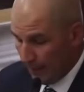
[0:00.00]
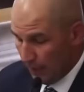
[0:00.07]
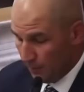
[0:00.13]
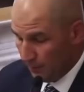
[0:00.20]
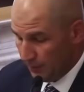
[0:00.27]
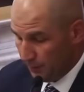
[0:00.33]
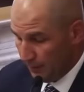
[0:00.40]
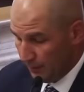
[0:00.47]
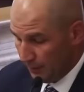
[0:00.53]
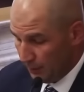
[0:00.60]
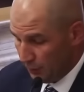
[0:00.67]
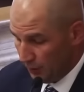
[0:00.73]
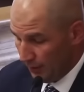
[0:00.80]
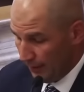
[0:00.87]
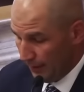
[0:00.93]
Alberts beat
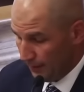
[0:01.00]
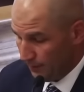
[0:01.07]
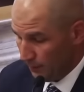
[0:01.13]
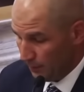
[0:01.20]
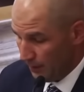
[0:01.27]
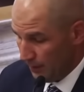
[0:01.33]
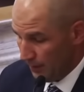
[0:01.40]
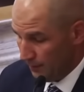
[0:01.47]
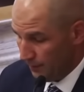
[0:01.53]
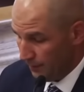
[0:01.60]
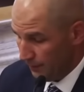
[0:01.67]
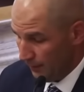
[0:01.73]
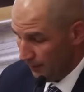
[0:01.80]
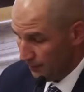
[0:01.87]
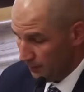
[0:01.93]
the out of
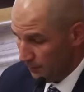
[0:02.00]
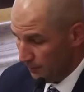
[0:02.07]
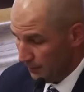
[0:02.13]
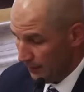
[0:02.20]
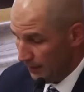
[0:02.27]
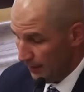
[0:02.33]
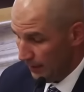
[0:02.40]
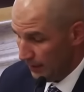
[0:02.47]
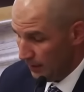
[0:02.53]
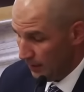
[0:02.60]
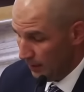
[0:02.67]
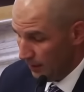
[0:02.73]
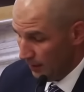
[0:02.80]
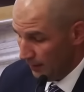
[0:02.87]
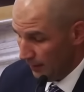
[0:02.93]
O'Keefe, left him for dead,
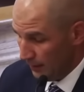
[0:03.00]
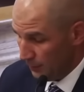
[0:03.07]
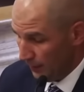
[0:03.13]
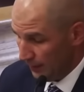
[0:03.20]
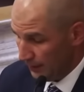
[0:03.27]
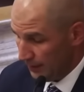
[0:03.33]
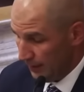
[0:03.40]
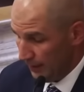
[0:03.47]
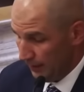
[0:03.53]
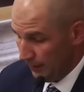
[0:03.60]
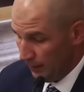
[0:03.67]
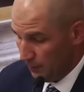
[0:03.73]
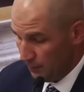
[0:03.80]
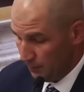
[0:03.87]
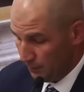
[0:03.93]
and that's why her
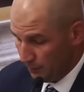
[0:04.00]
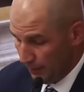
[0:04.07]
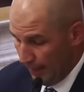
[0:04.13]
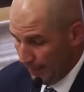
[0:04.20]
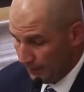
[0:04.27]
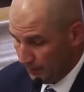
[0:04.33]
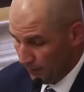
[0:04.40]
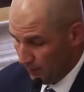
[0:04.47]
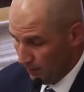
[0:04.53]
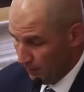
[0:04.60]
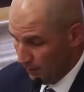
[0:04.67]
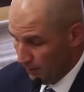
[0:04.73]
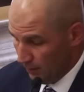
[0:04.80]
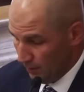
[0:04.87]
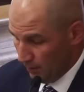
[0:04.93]
tail light was cracked.
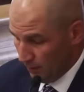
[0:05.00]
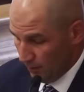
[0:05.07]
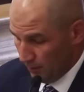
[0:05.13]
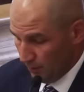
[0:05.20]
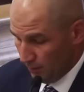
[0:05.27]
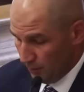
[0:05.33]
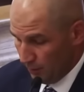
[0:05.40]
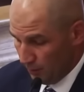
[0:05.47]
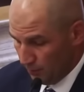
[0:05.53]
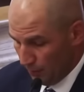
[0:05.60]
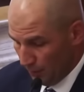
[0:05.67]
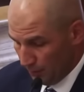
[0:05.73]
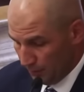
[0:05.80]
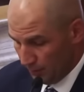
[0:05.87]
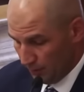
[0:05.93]
She's
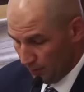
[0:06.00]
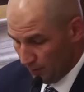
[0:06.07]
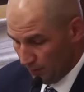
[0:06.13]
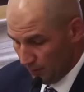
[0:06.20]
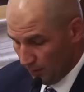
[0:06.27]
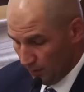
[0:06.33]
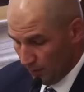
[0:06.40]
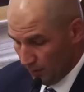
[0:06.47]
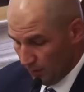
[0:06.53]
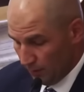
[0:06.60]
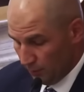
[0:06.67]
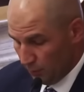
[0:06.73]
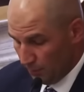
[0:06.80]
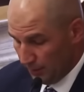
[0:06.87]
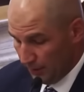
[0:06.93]
gross.
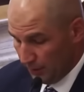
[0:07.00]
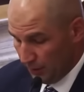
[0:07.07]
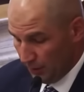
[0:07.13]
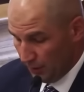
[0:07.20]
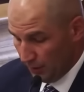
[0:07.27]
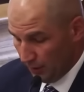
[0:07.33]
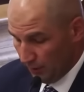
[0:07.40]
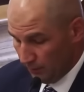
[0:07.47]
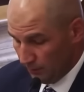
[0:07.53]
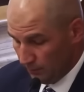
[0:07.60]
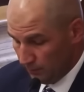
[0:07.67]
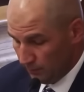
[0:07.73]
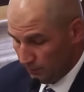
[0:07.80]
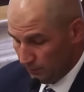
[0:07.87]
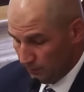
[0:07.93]
to
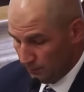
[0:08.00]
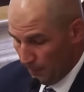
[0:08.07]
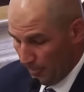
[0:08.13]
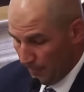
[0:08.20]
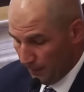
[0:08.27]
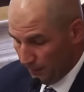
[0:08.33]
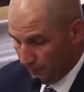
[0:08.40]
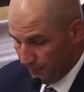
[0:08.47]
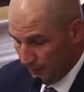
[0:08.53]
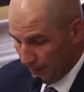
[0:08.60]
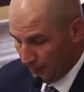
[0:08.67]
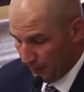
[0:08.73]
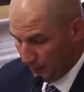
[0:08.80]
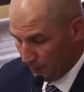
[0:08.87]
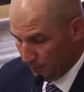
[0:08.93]
Chico. Oh,
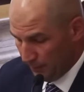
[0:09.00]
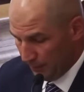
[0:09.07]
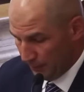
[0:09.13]
her.